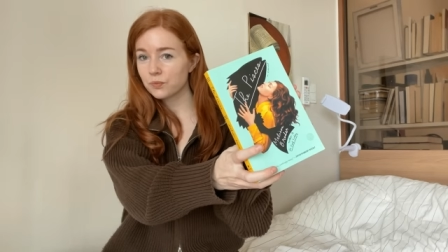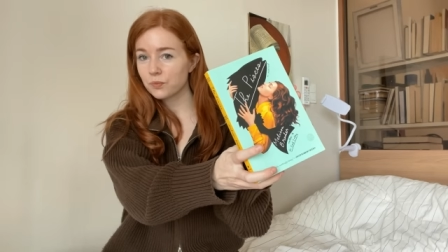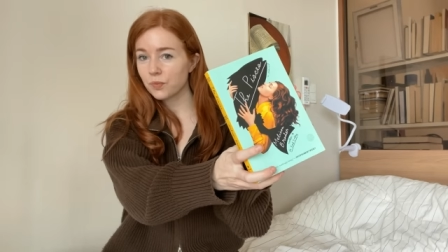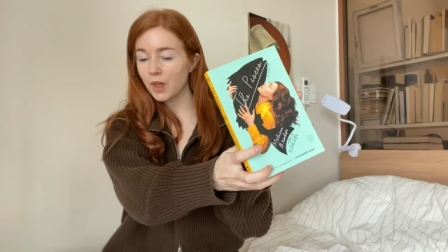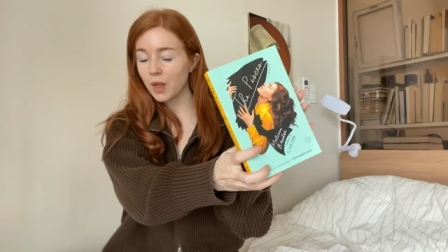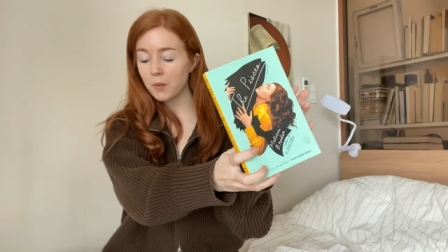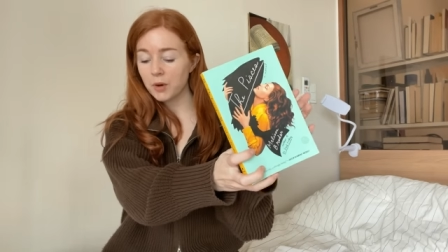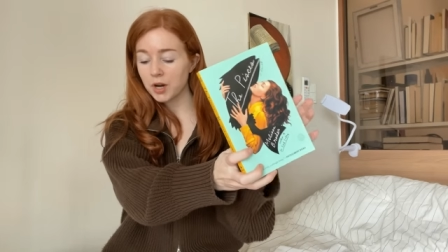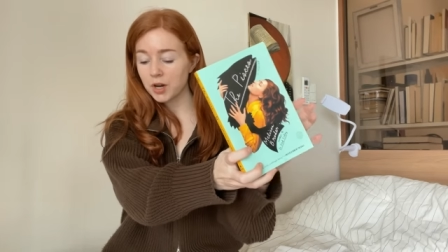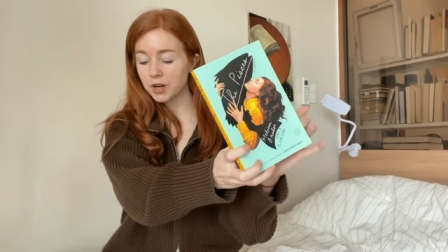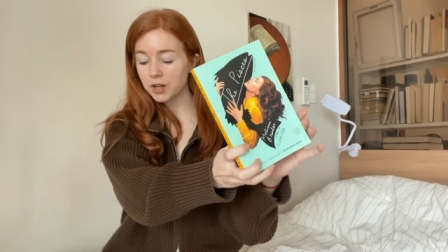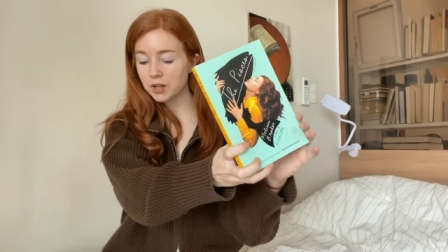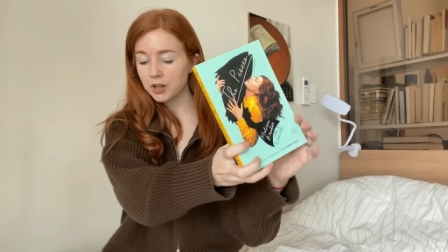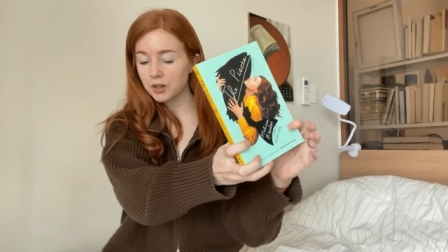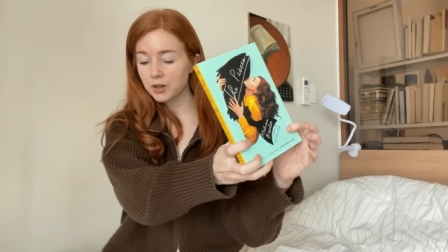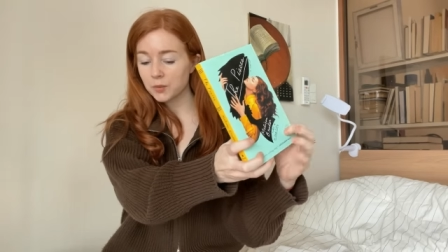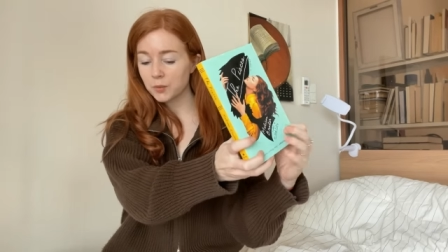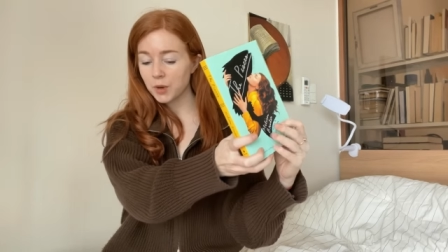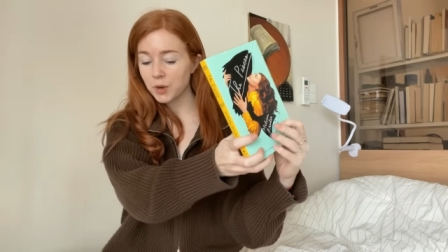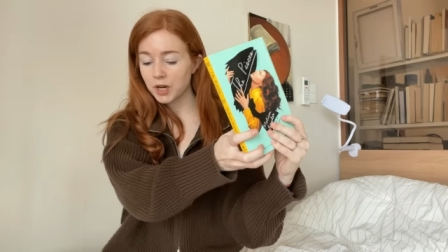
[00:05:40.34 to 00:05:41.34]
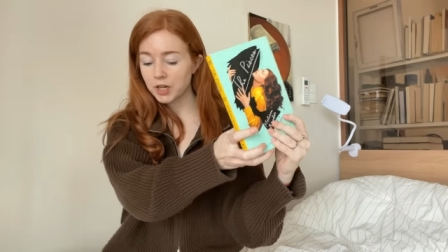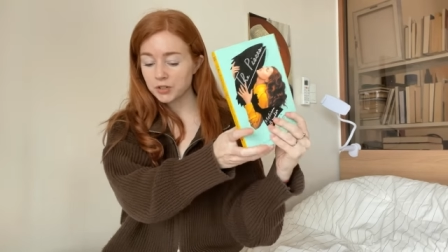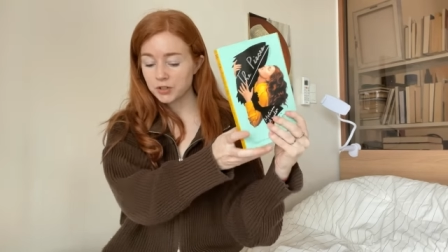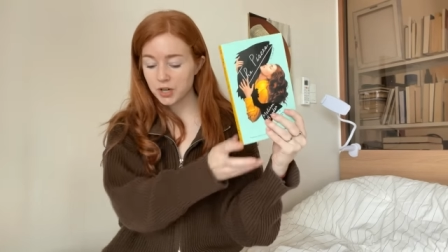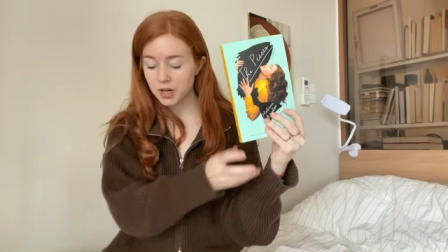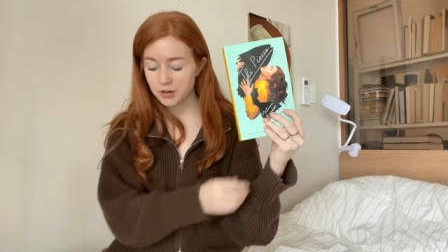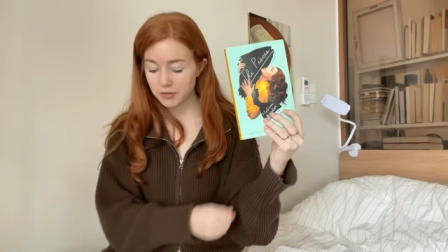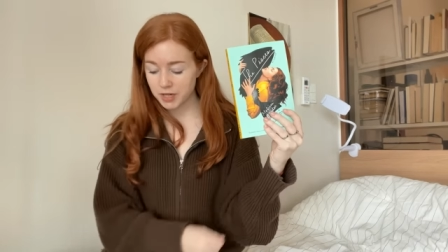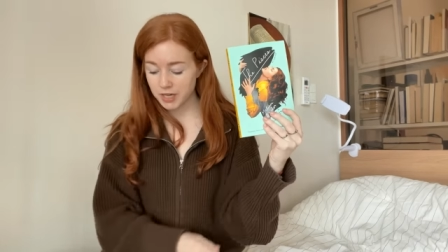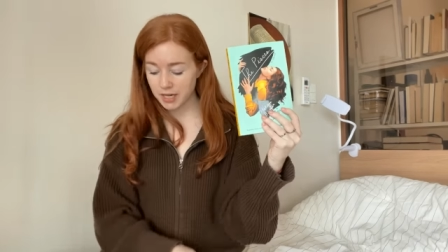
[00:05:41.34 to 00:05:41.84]
and we're gonna try
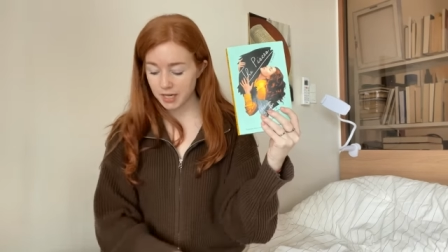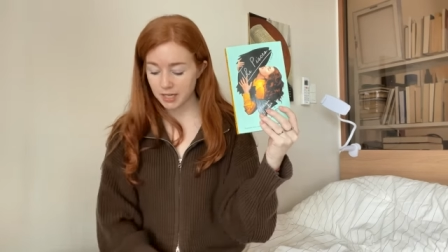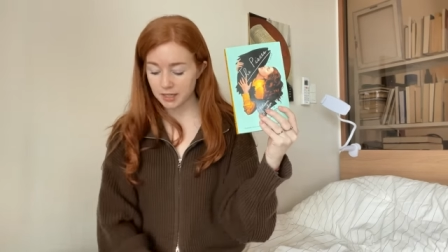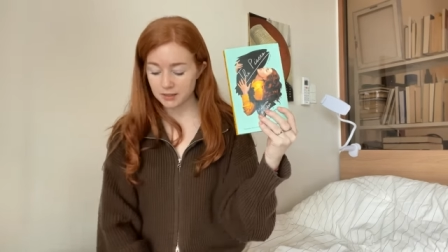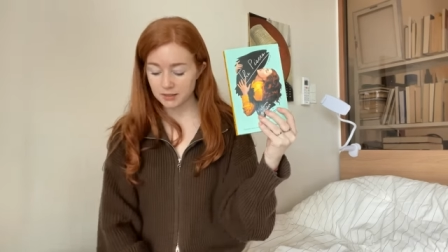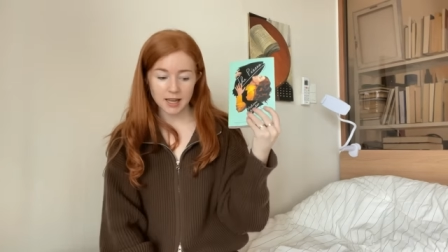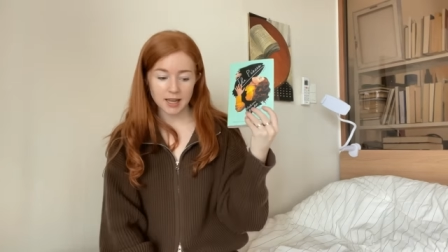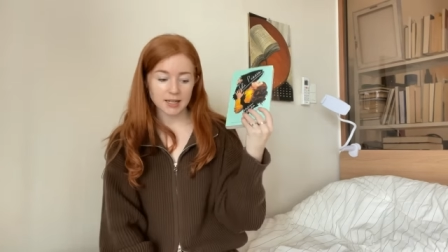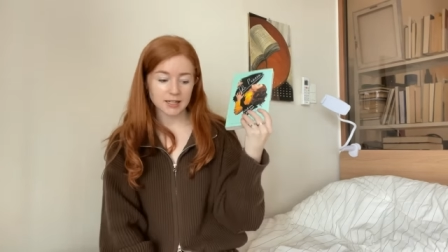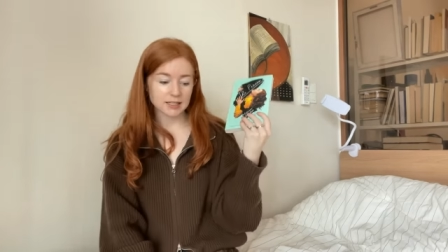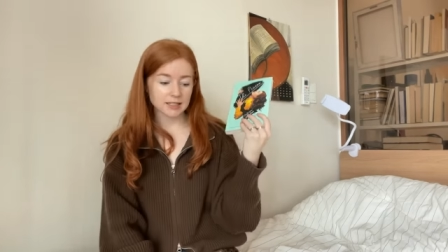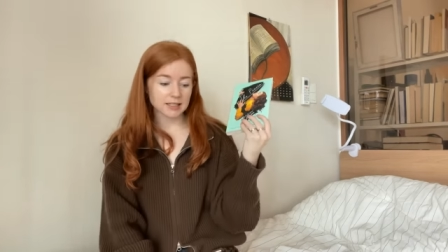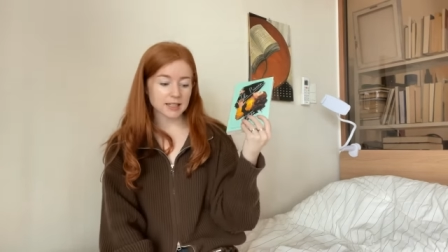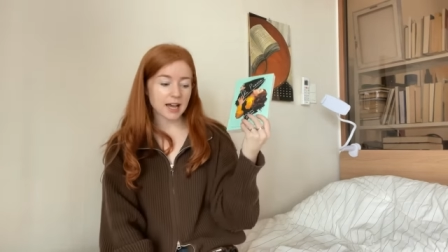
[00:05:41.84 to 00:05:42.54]
and read it. And